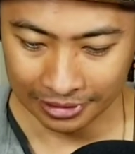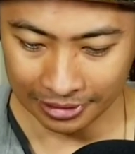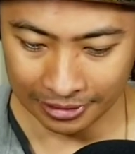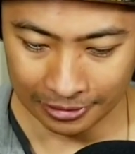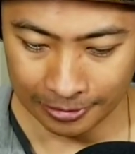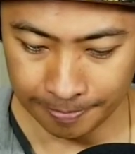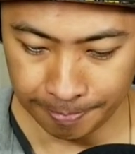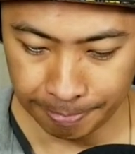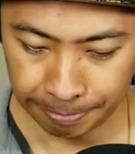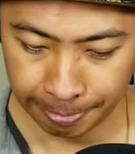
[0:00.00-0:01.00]

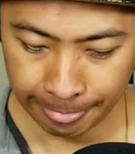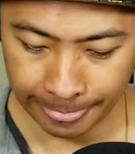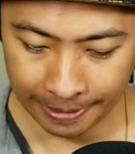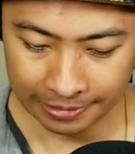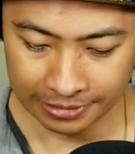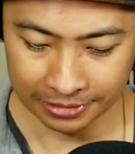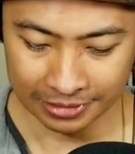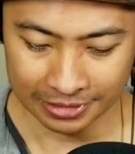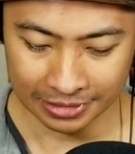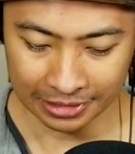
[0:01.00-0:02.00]
Um, so
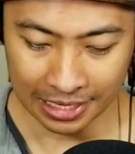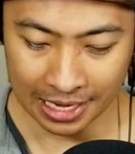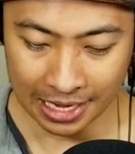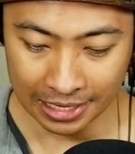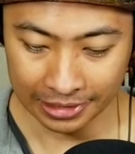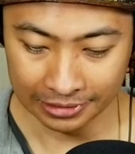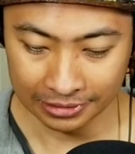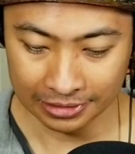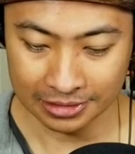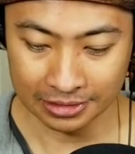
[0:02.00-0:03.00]
this is a guy
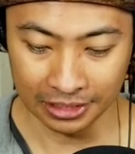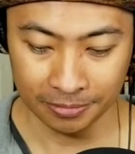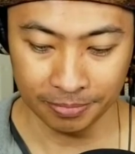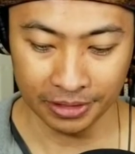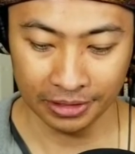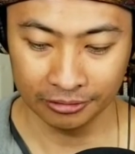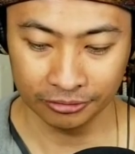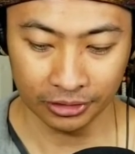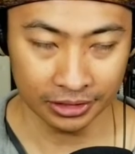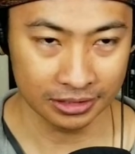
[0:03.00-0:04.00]
sleeping,
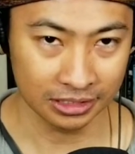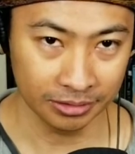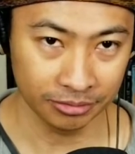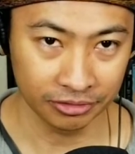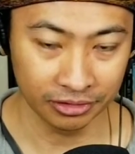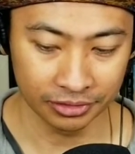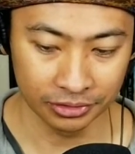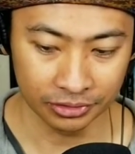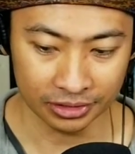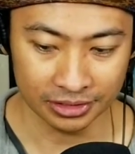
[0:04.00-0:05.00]
falling asleep in front of a
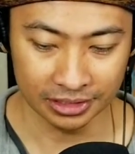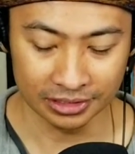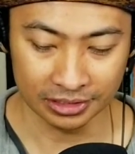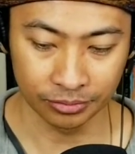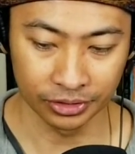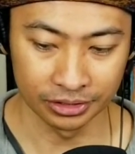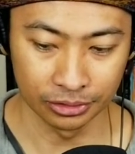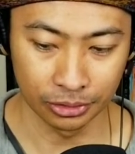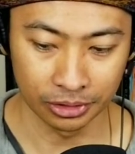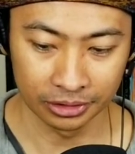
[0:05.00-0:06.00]
New York City subway
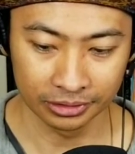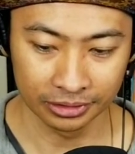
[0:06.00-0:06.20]
door.